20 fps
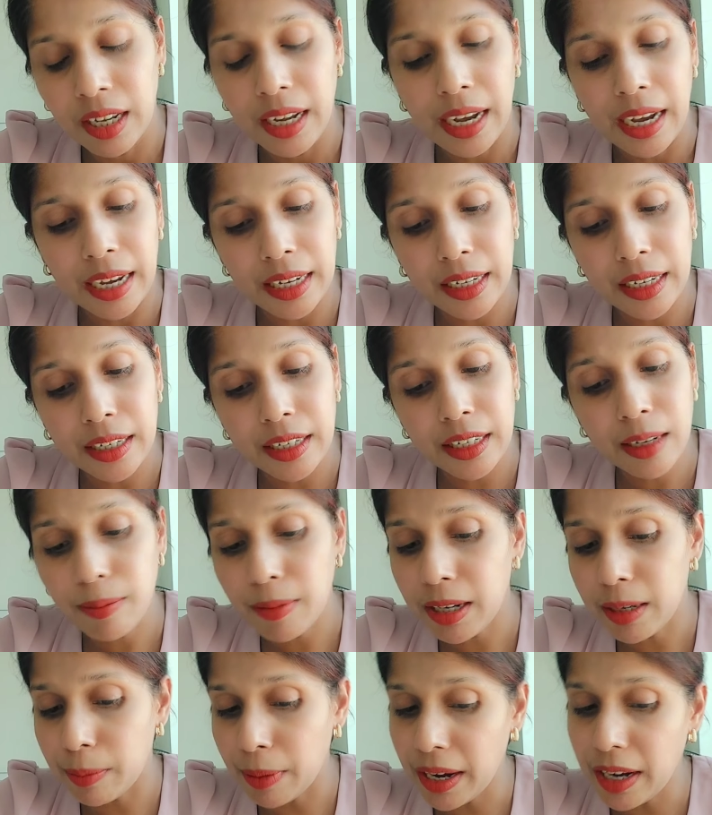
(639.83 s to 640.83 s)
An
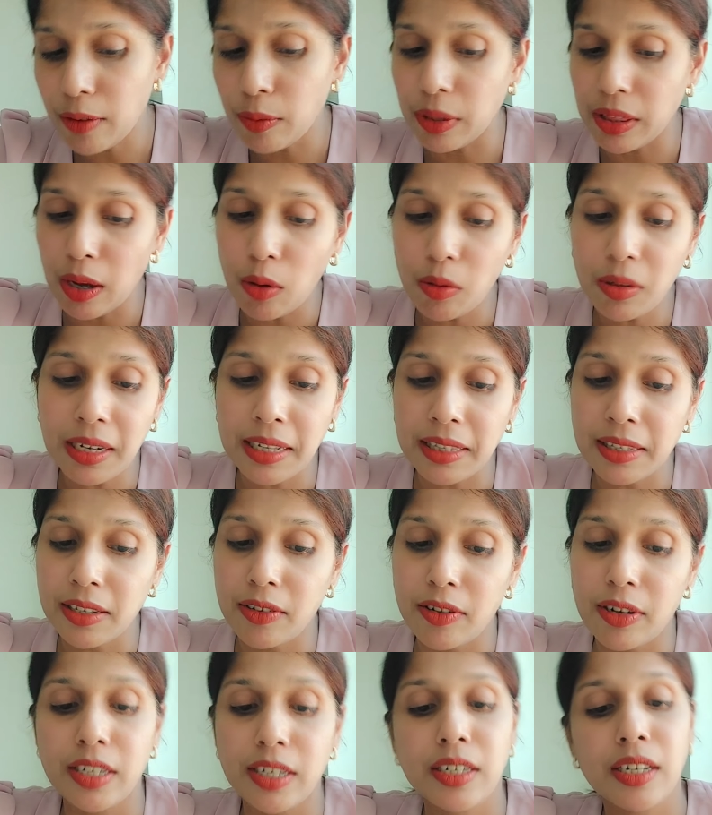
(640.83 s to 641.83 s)
agreement made without
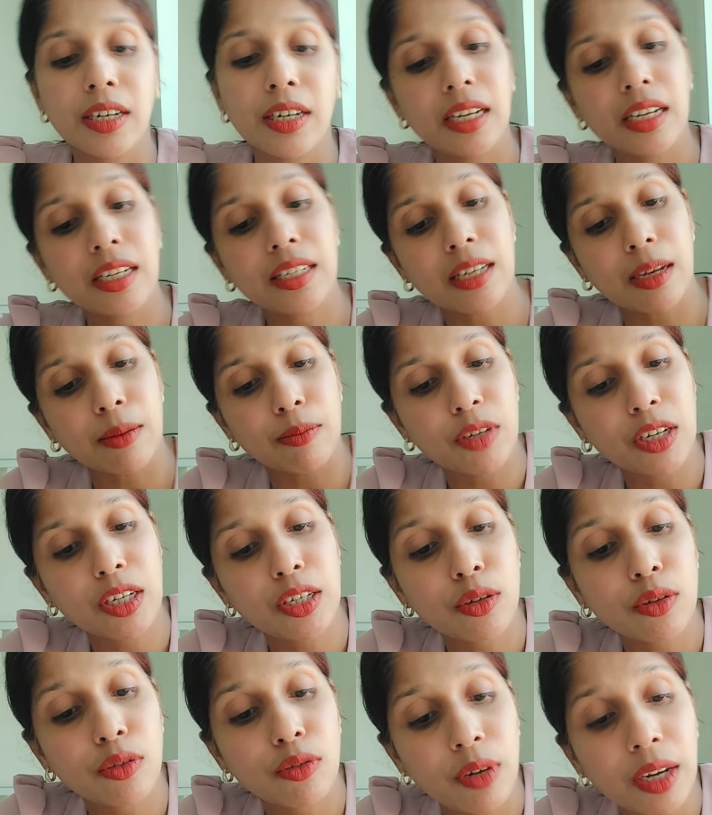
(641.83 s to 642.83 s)
consideration is subject
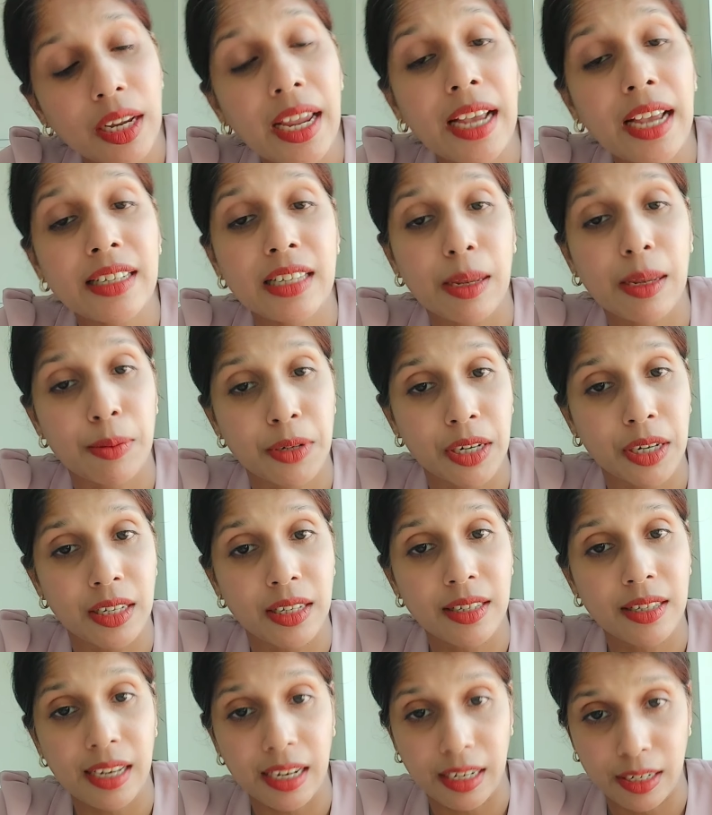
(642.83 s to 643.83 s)
to 3 exceptions.
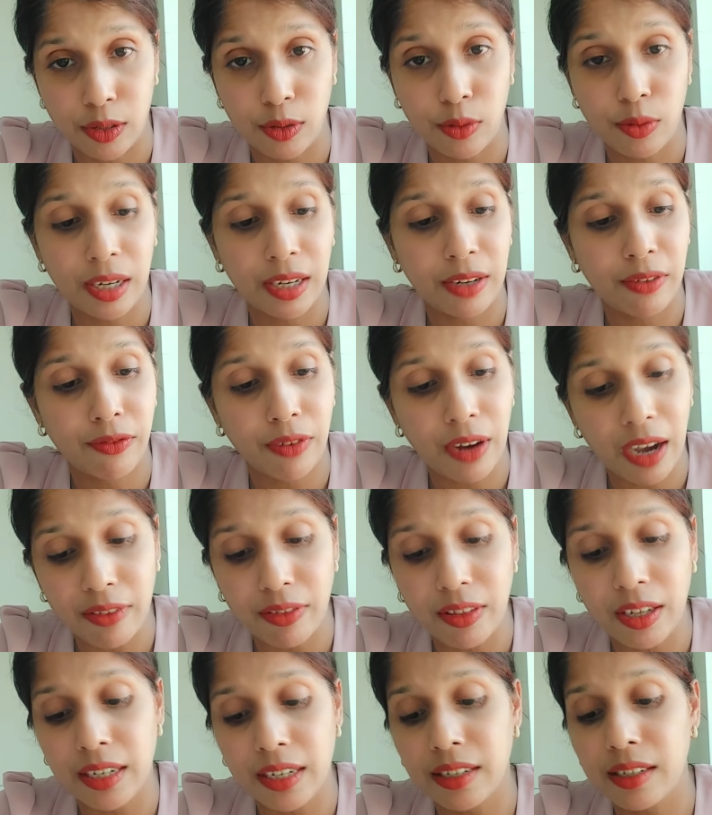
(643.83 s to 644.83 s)
Section 25,
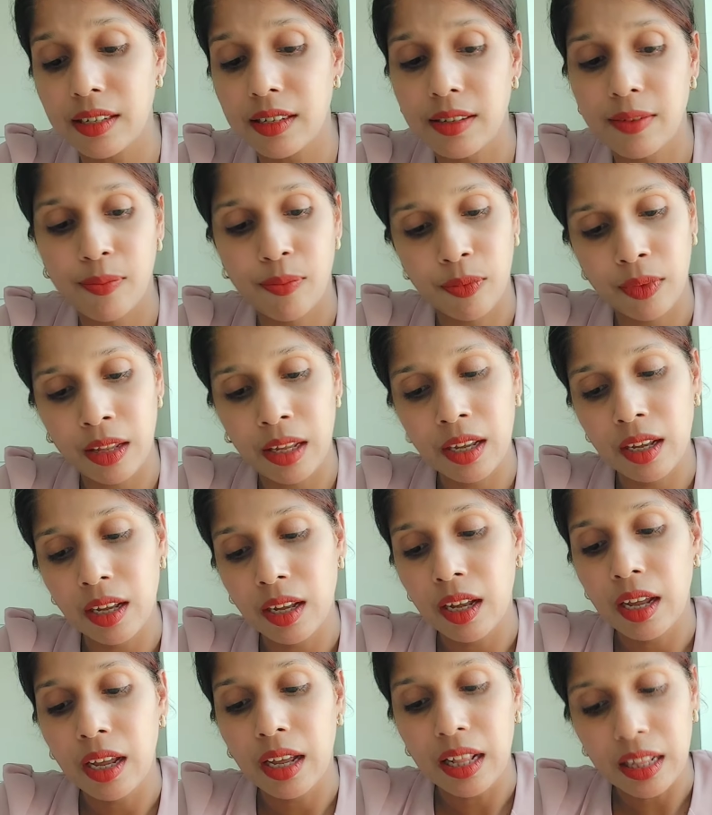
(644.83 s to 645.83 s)
that is,
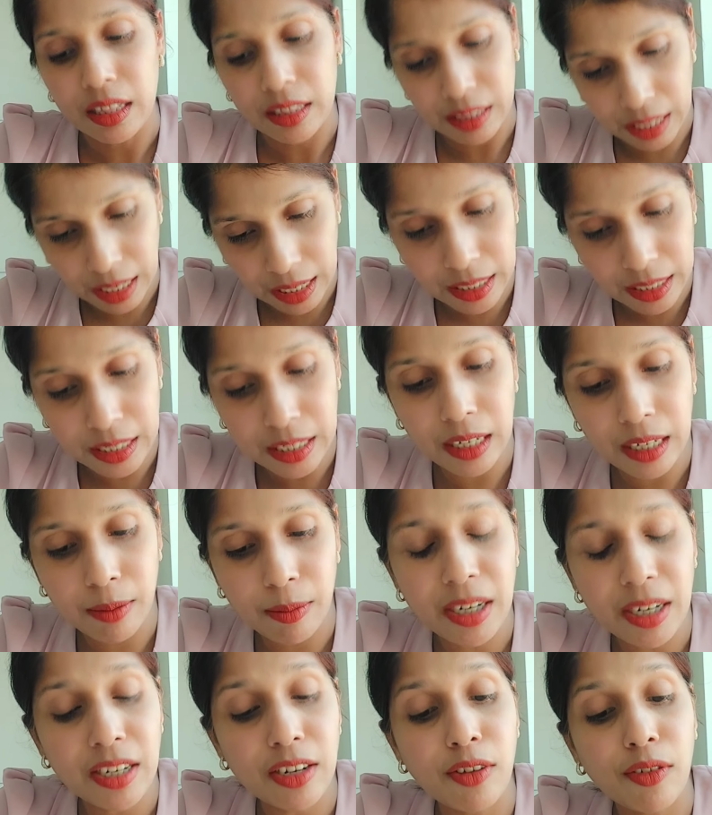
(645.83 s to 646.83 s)
an
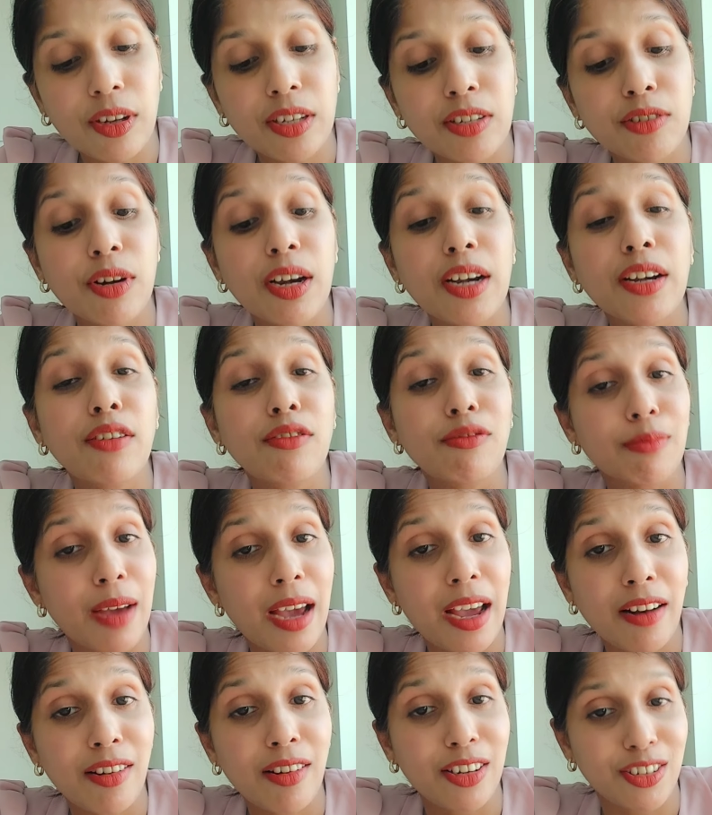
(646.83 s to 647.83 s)
agreement in restraint of
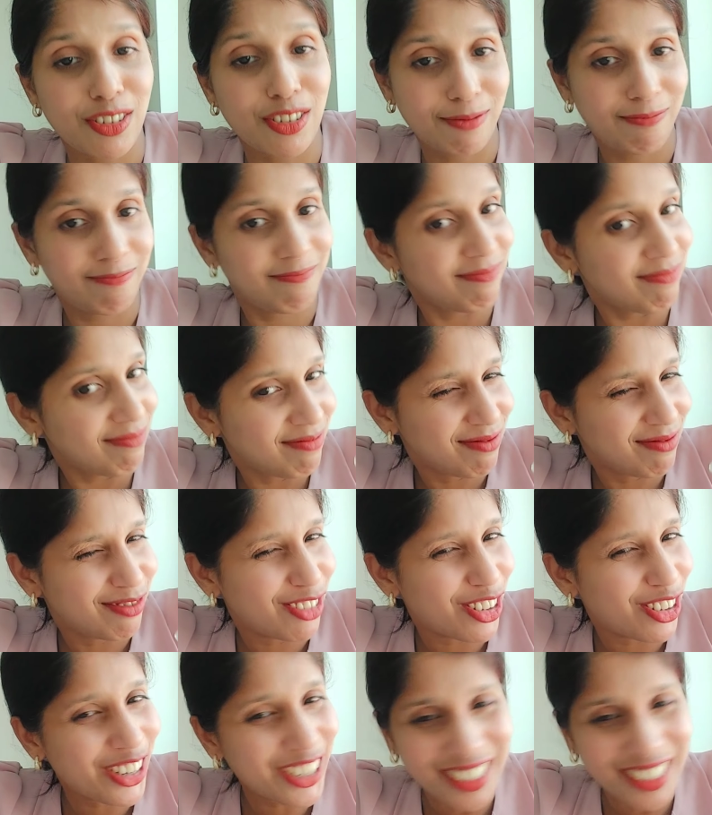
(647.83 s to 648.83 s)
marriage,
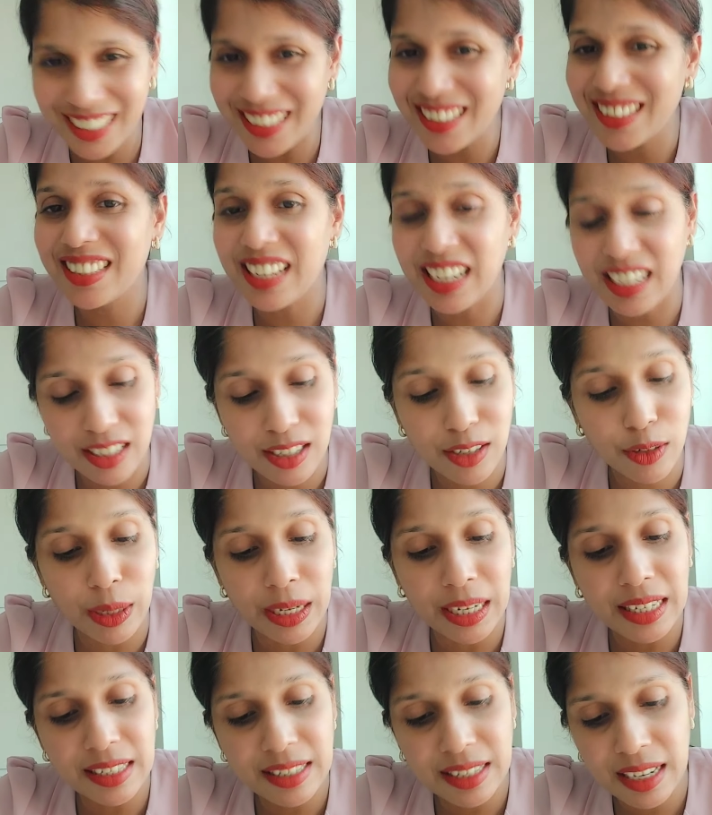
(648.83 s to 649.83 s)
void. Section
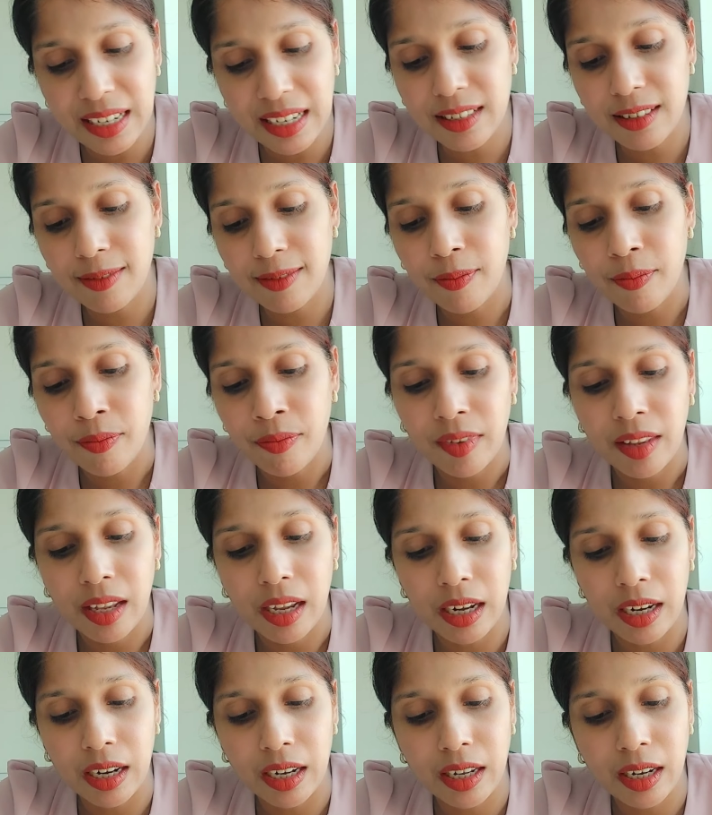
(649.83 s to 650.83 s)
26.
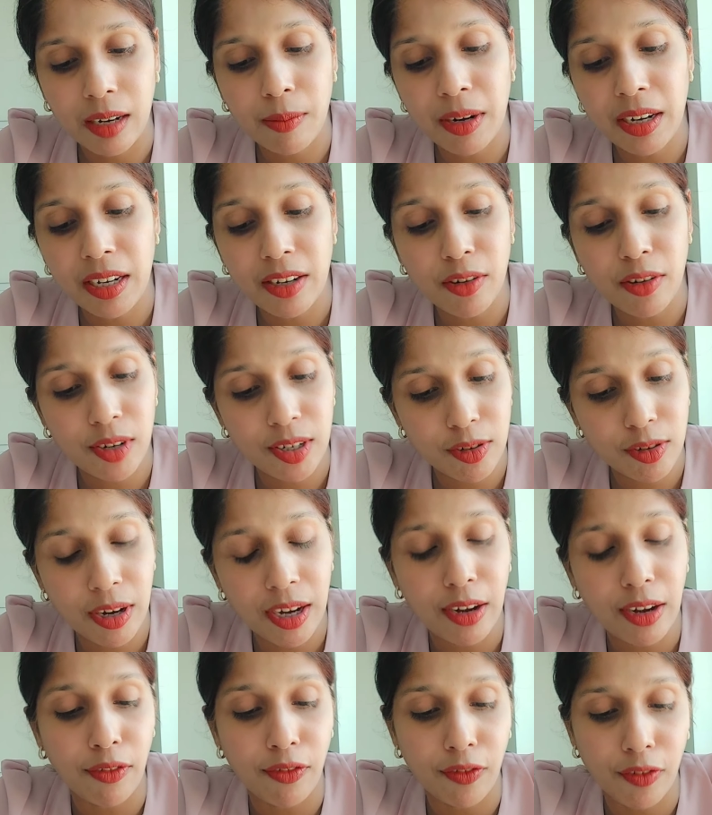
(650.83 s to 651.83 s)
An agreement in
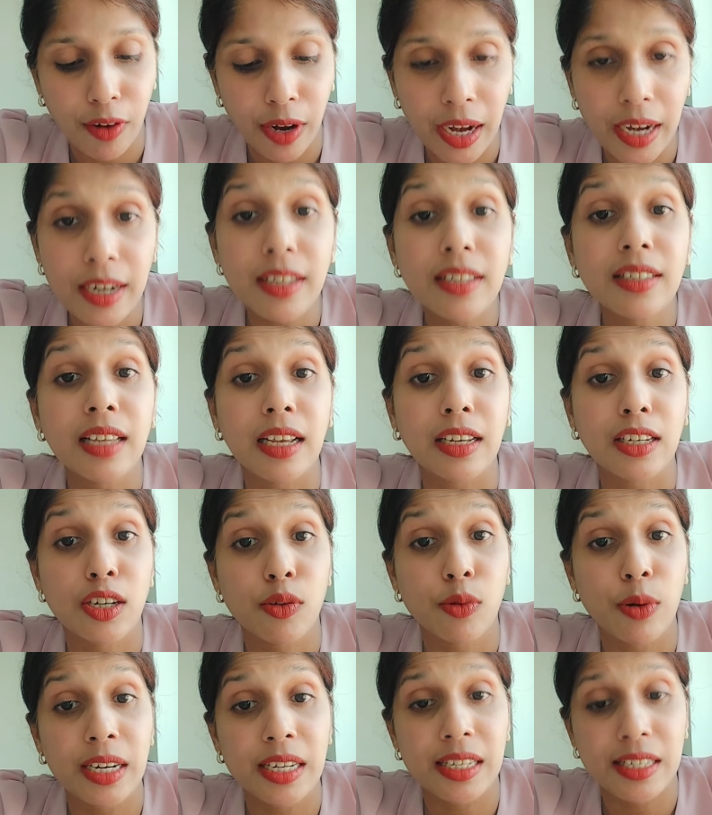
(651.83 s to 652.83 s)
restraint of trade, section
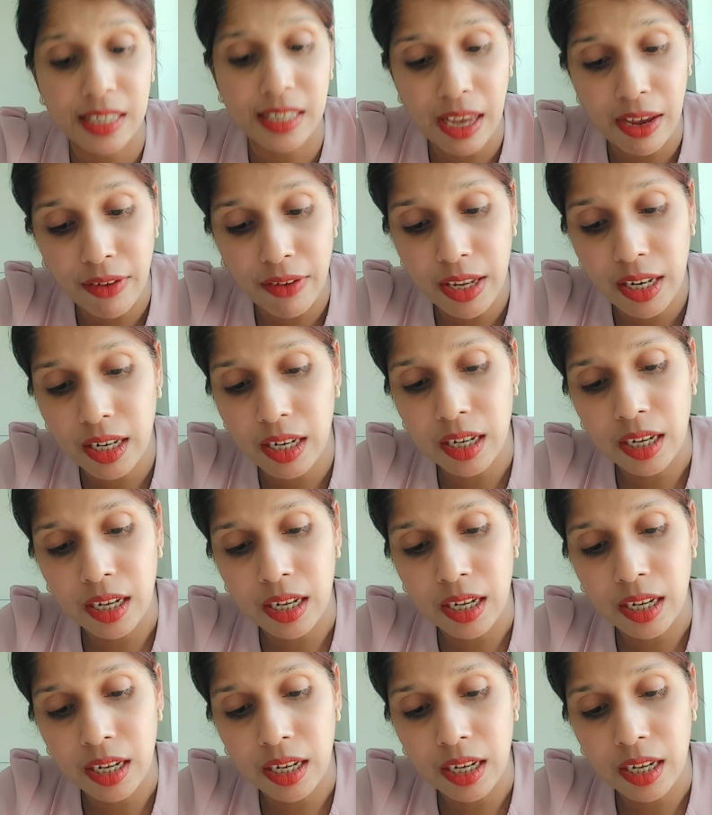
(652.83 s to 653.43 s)
27.